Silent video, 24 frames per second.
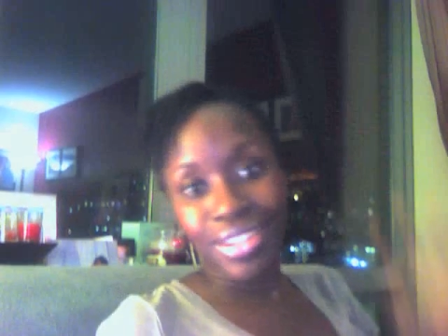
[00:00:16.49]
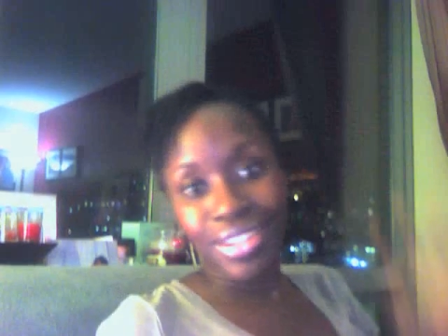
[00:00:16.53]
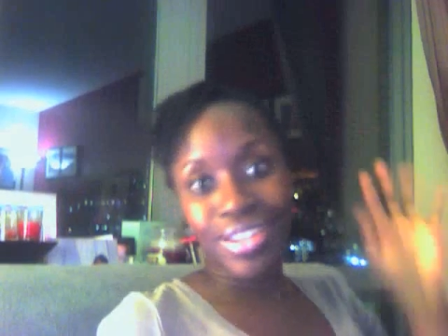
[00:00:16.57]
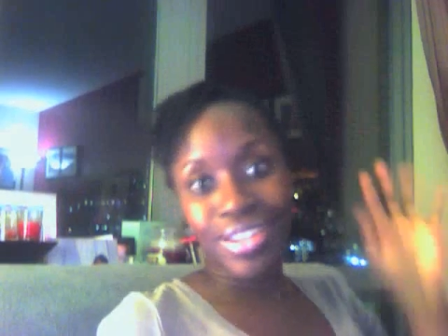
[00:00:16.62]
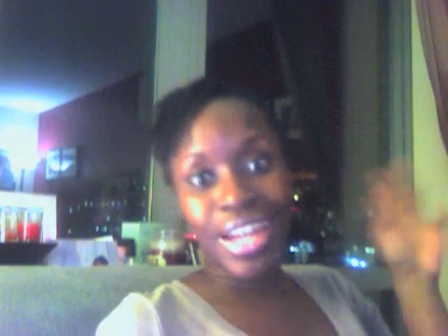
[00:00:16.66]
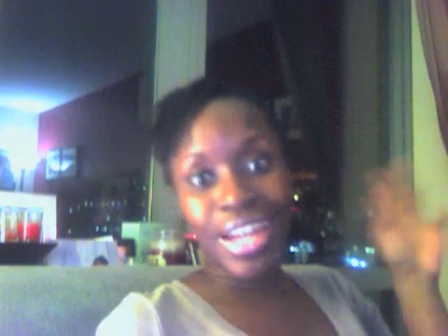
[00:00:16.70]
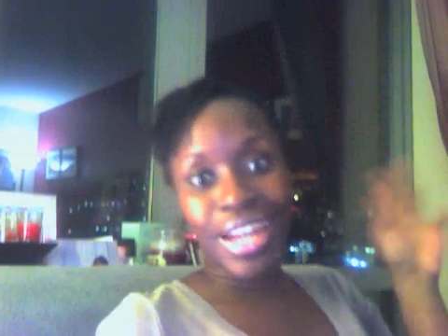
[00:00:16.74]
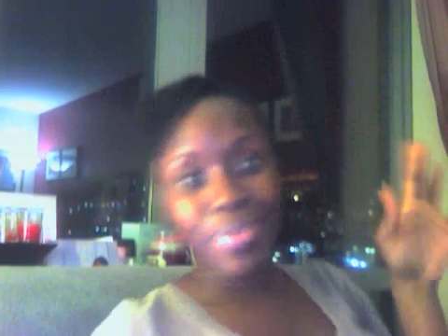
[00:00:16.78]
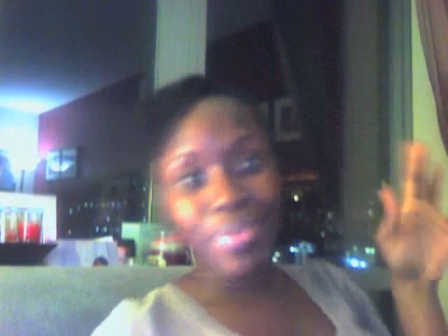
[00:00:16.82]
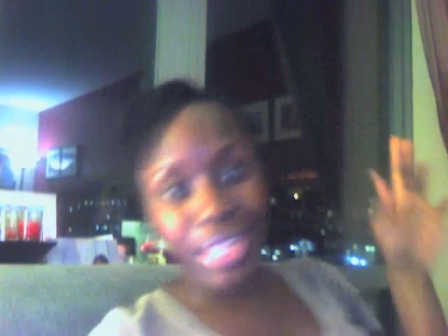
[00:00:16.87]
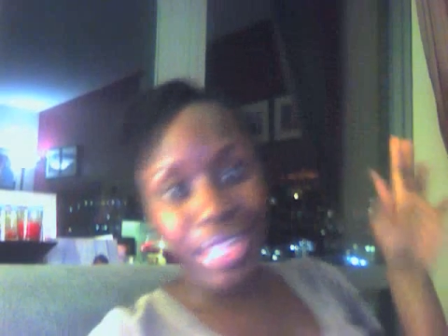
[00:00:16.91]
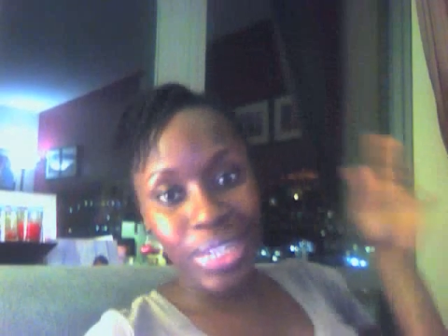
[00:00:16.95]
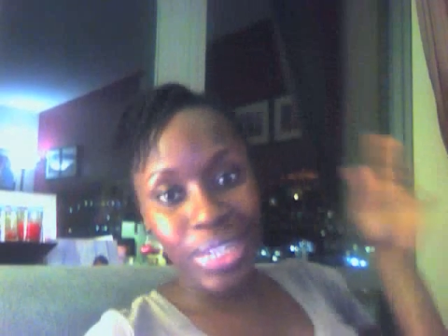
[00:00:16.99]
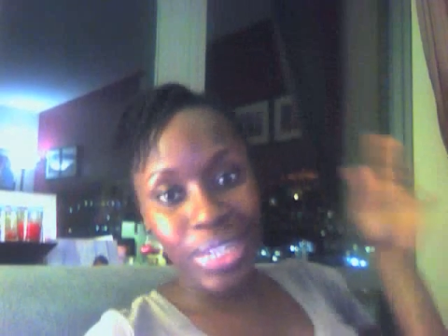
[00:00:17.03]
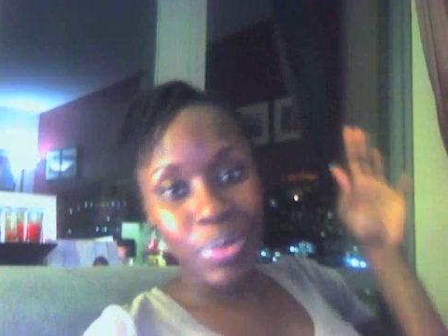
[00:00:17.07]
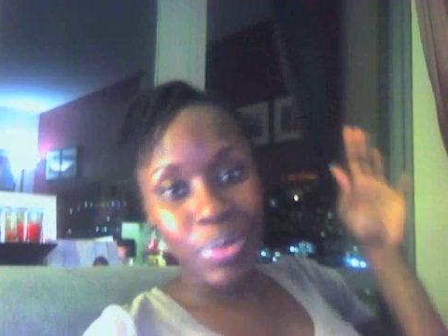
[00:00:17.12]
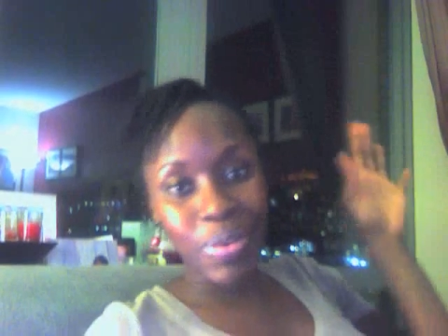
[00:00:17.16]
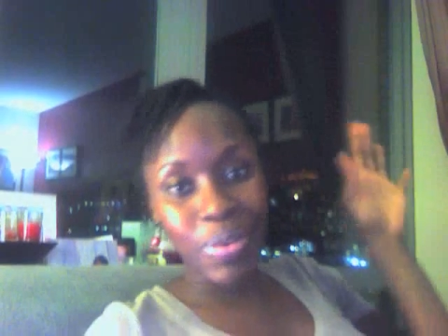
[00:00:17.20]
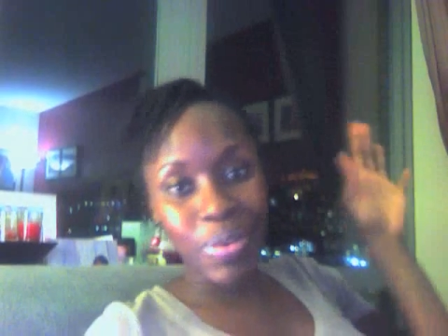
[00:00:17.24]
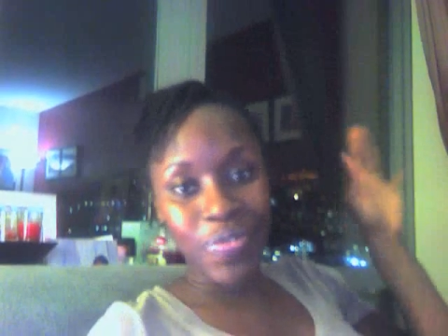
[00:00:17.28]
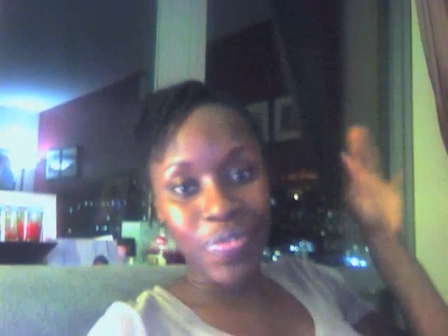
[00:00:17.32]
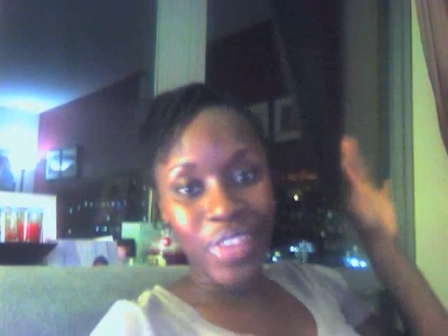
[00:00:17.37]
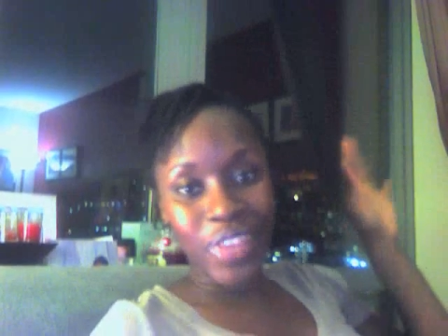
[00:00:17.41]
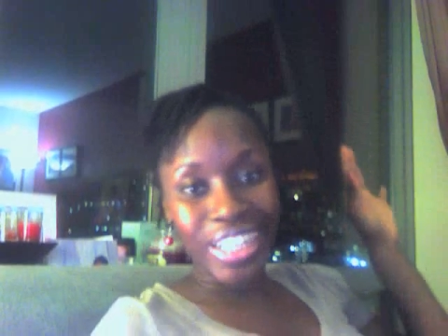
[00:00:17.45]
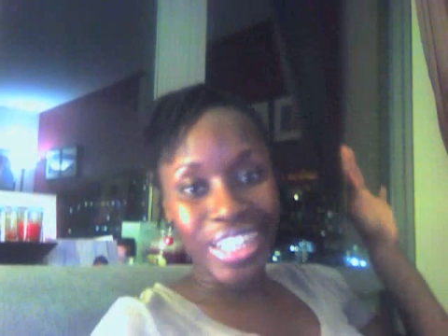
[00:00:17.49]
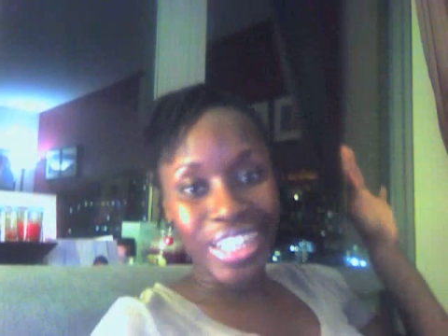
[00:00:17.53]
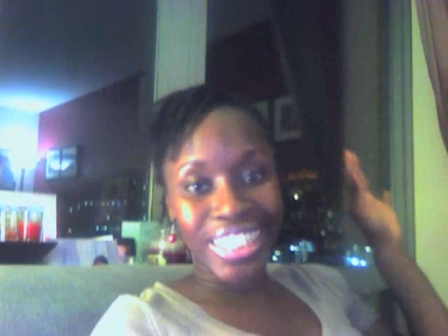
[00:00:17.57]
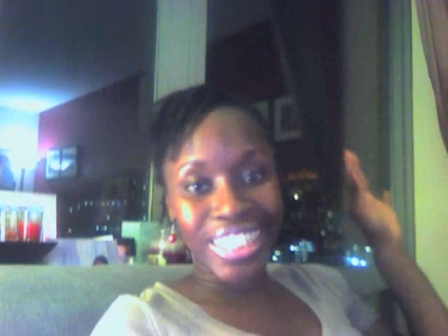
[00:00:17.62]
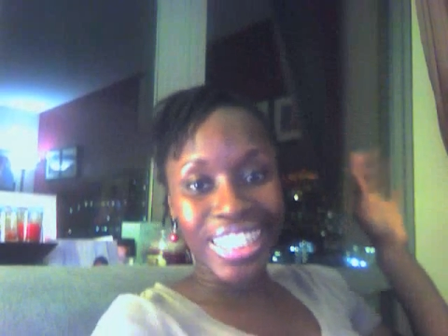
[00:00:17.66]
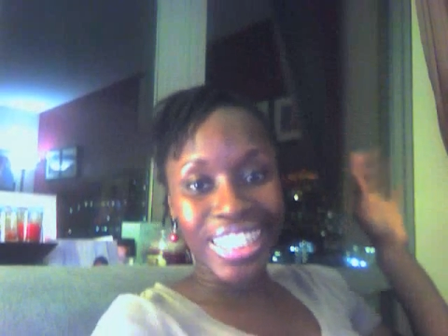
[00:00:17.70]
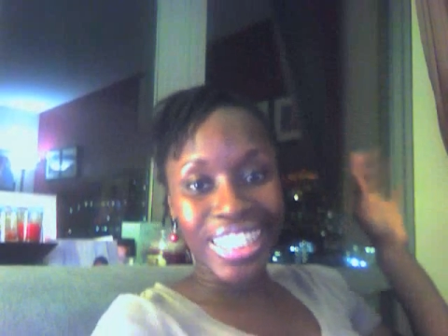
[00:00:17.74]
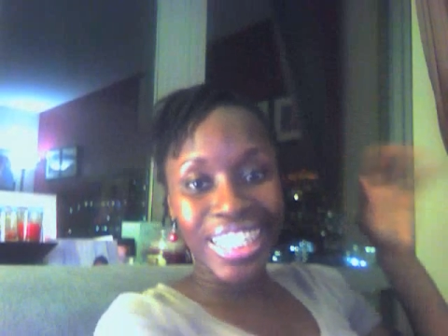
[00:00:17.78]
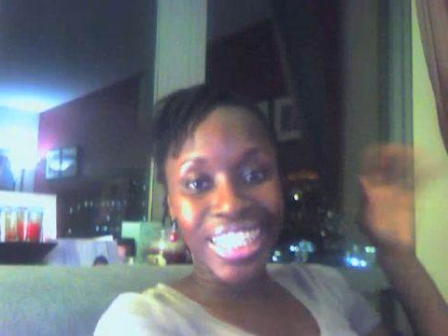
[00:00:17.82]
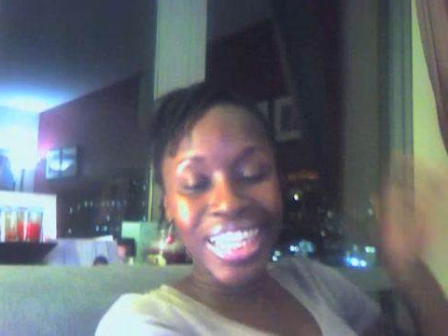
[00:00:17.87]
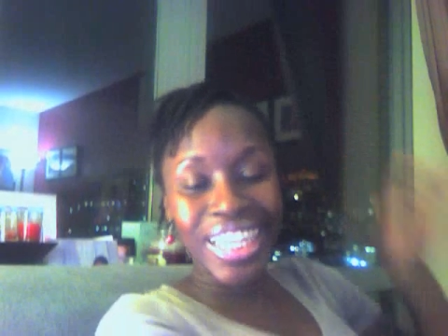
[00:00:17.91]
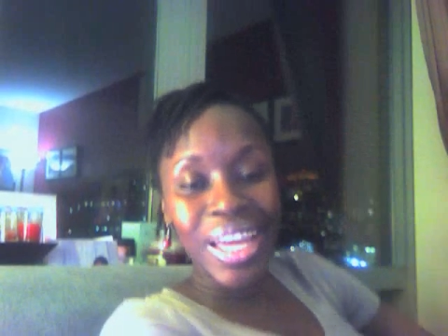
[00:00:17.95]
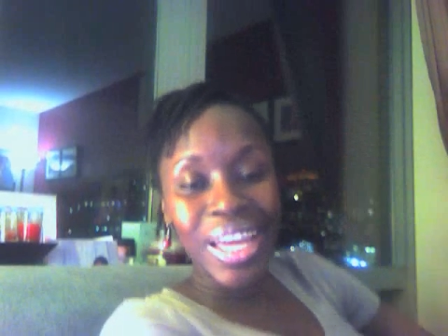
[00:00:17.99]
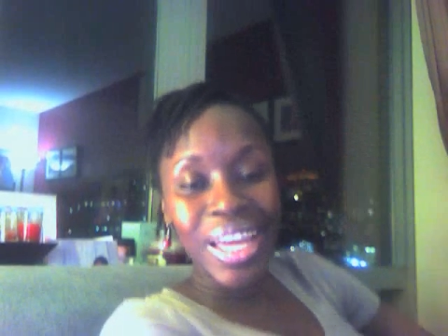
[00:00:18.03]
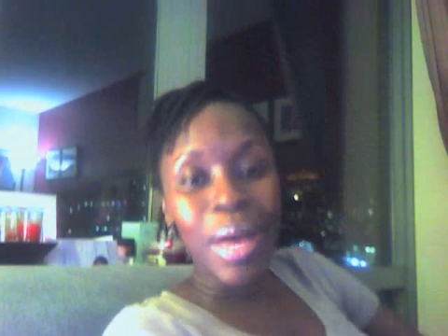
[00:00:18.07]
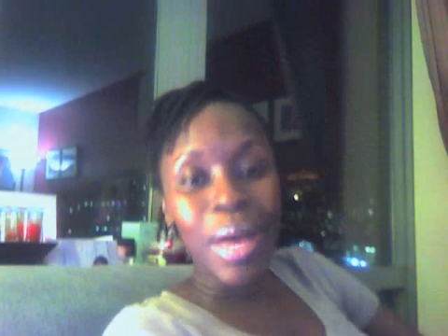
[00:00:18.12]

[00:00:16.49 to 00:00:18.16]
was trying to be a little bit funky.